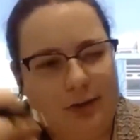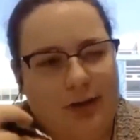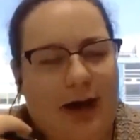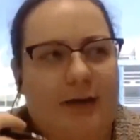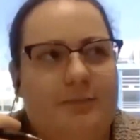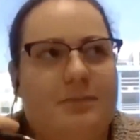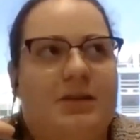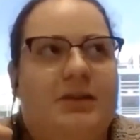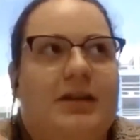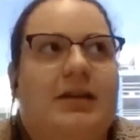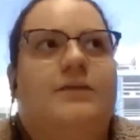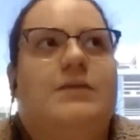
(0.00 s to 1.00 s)
i
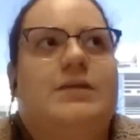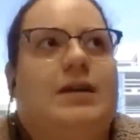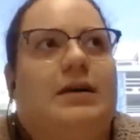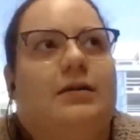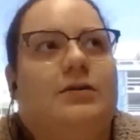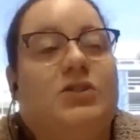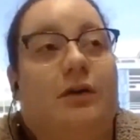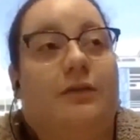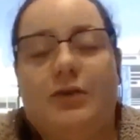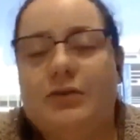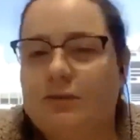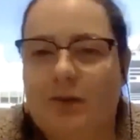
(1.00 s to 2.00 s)
believe stu-
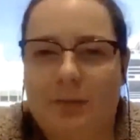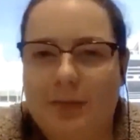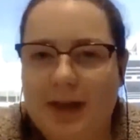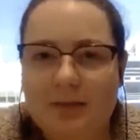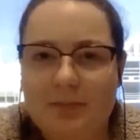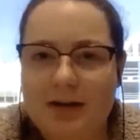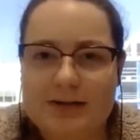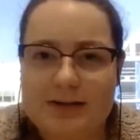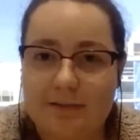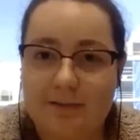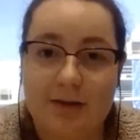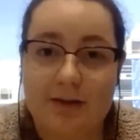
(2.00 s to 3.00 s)
suffers from that because
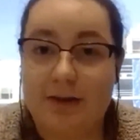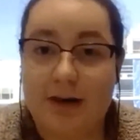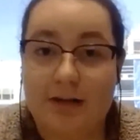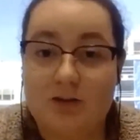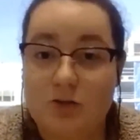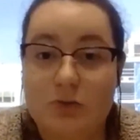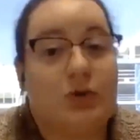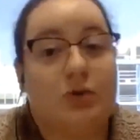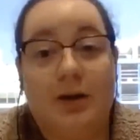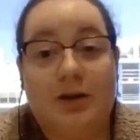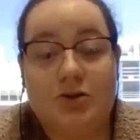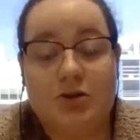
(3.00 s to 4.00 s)
i feel that i do so
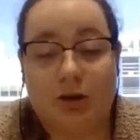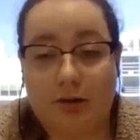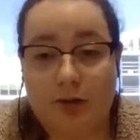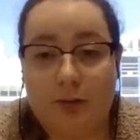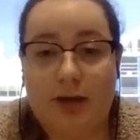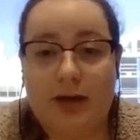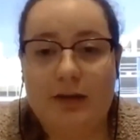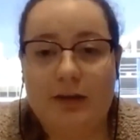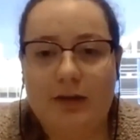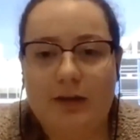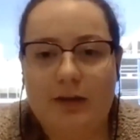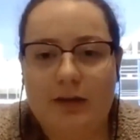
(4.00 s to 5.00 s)
much during the week
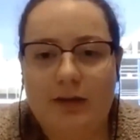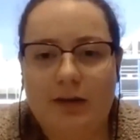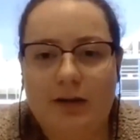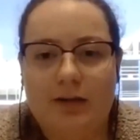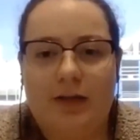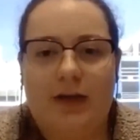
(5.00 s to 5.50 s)
mm-hmm.